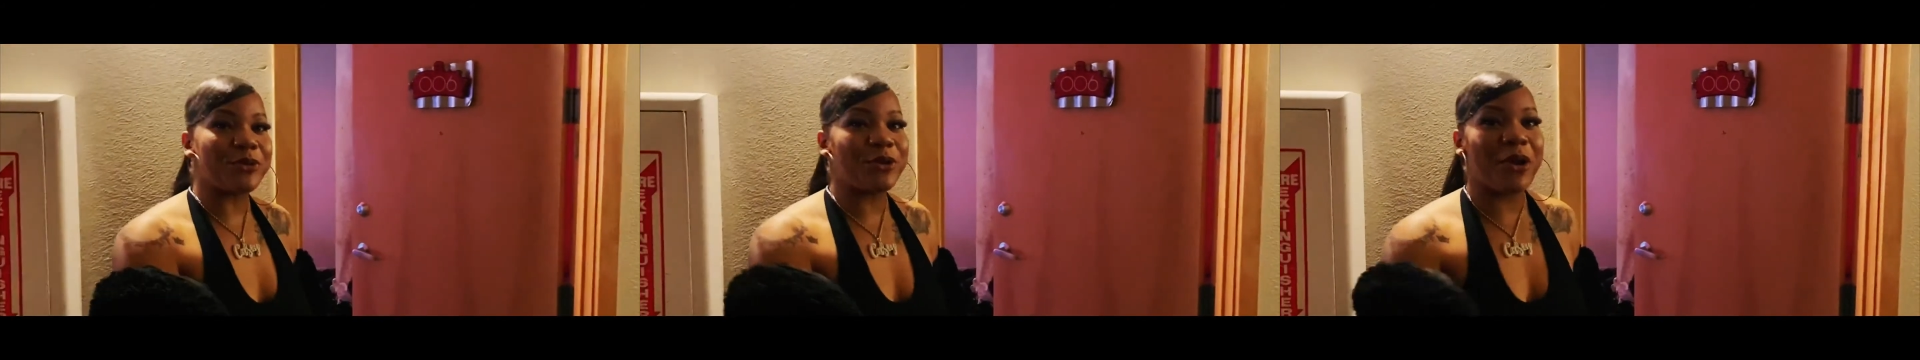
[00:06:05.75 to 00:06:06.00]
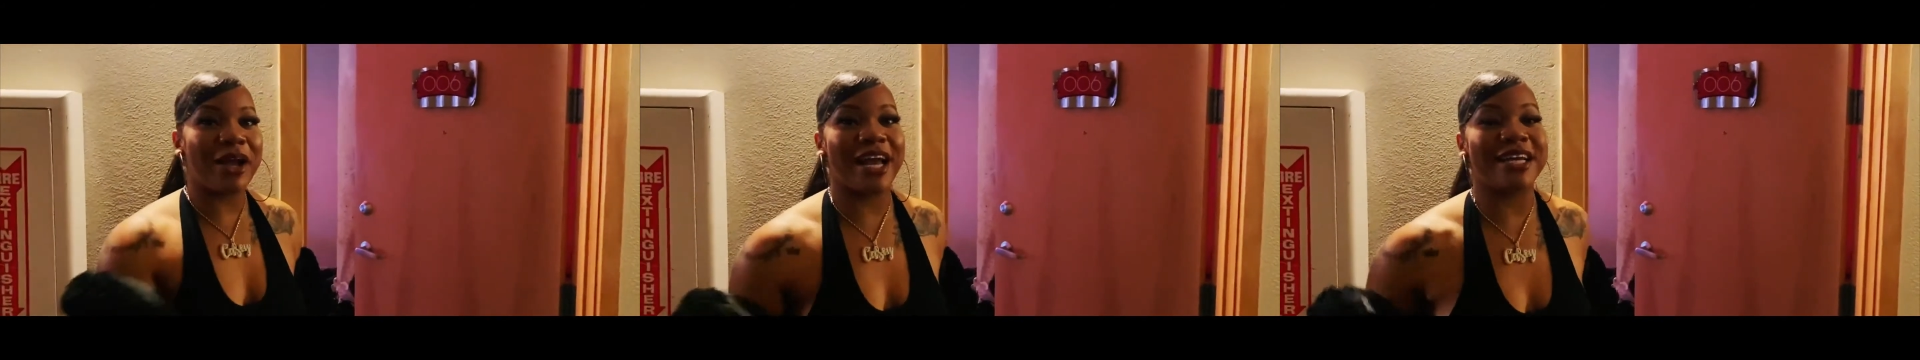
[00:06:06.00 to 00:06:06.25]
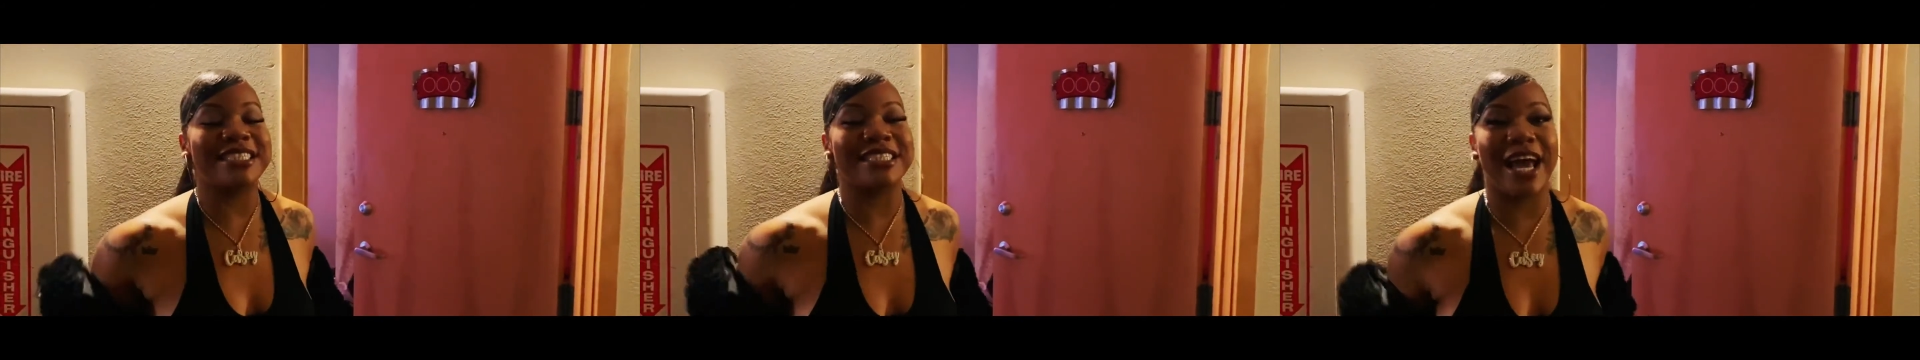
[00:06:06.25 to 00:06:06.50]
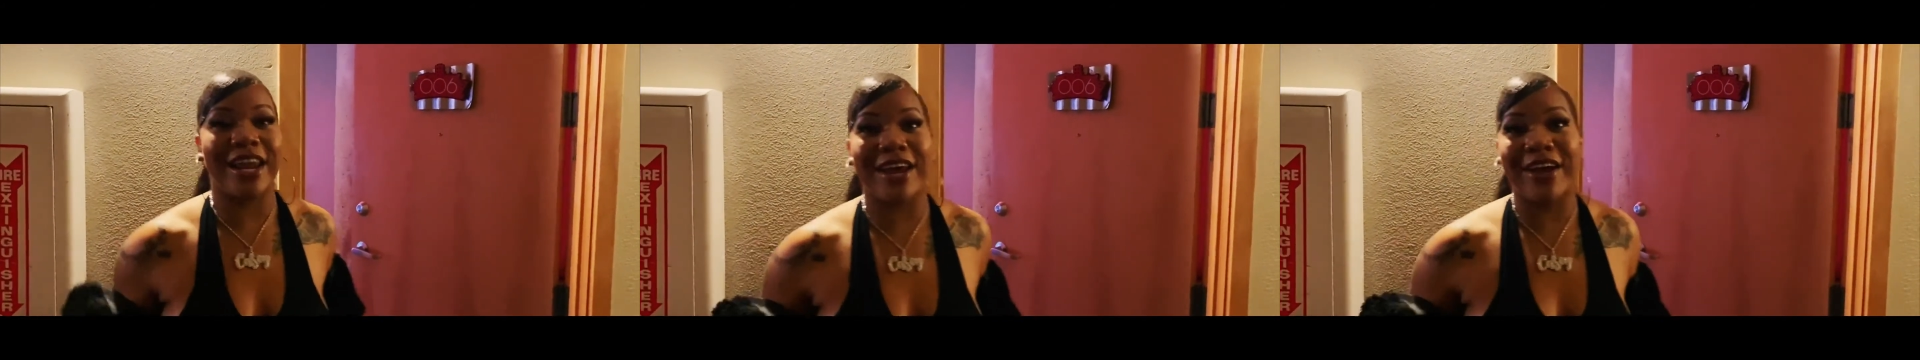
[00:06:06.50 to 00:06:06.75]
you know I gotta
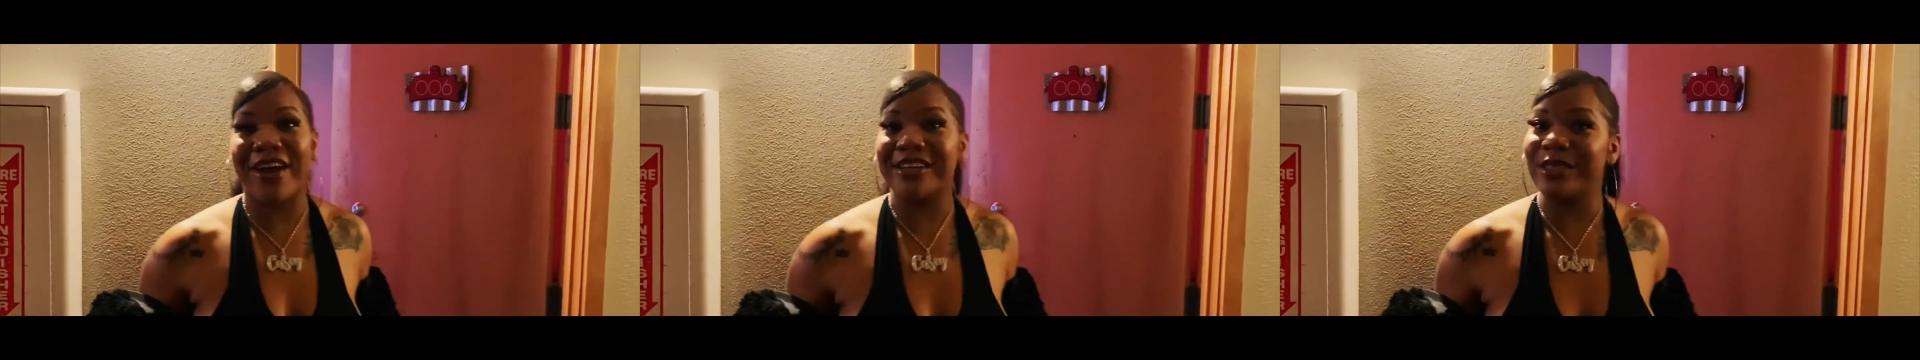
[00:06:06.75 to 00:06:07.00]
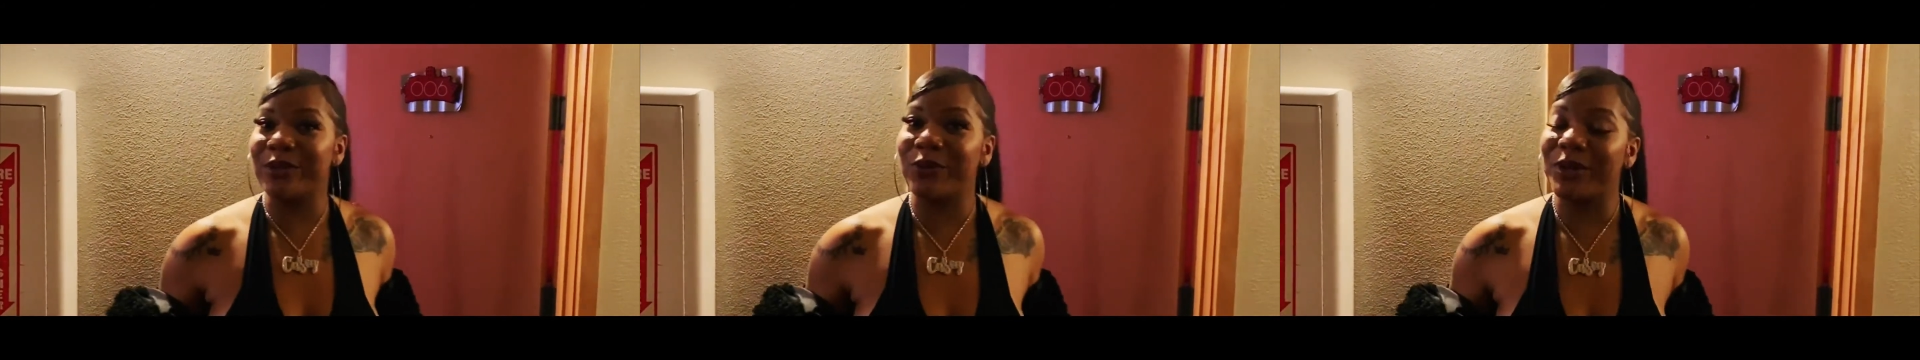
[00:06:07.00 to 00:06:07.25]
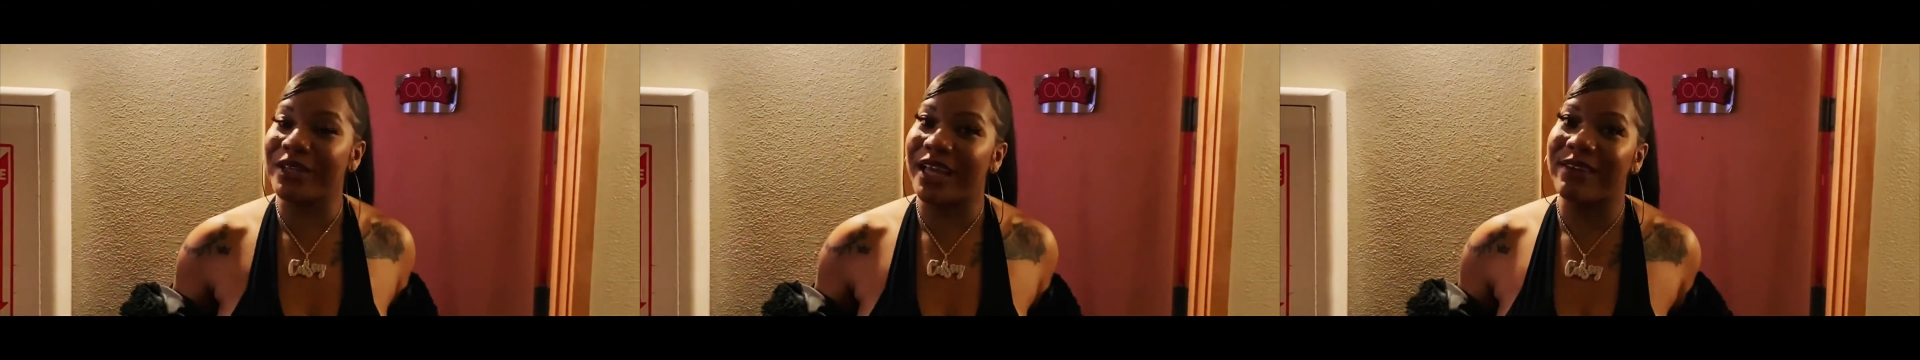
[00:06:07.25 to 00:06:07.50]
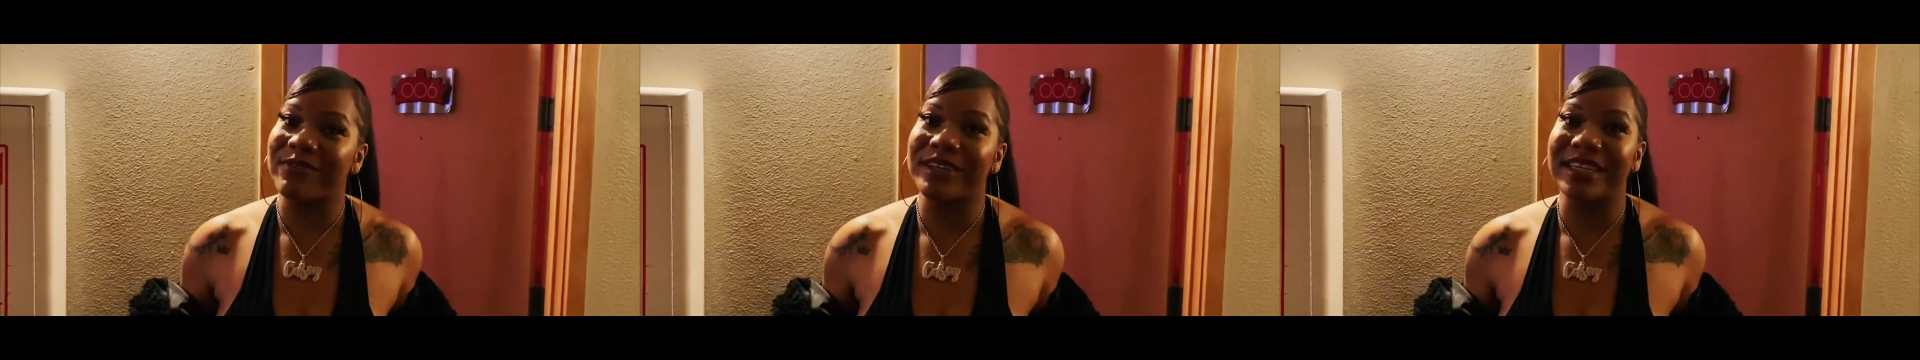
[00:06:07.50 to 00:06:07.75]
shout out Austin Wear
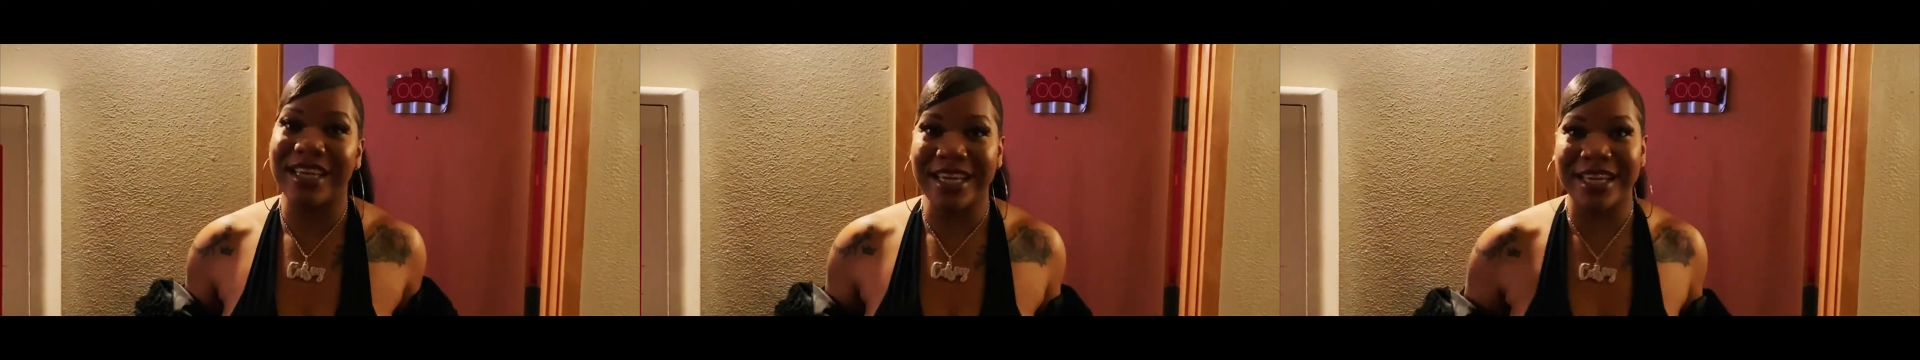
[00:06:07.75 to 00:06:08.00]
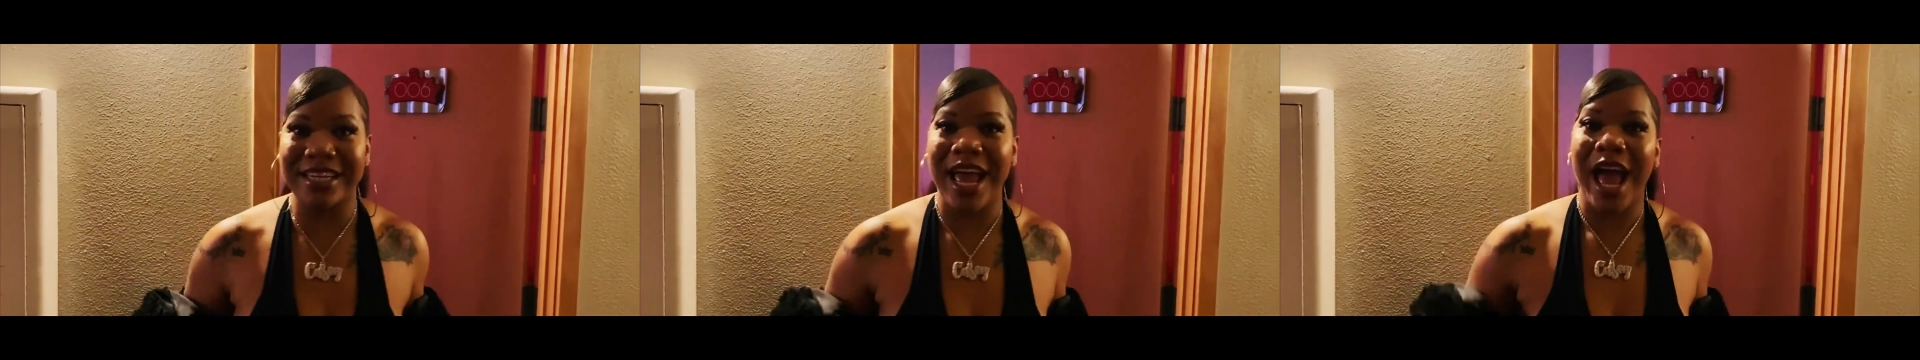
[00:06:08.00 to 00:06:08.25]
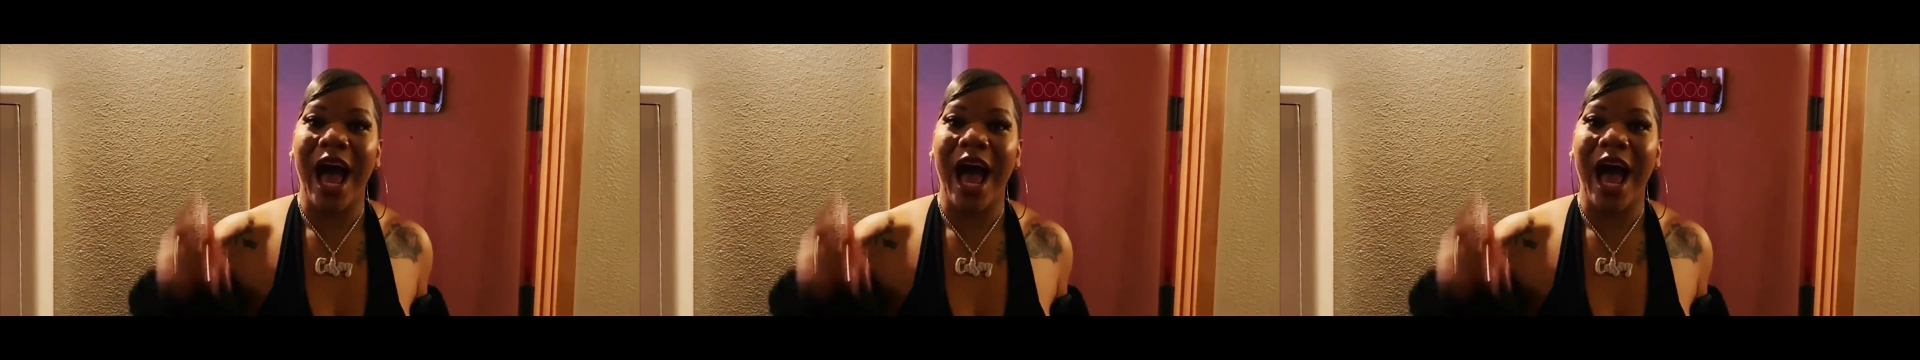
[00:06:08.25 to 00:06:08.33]
Life again.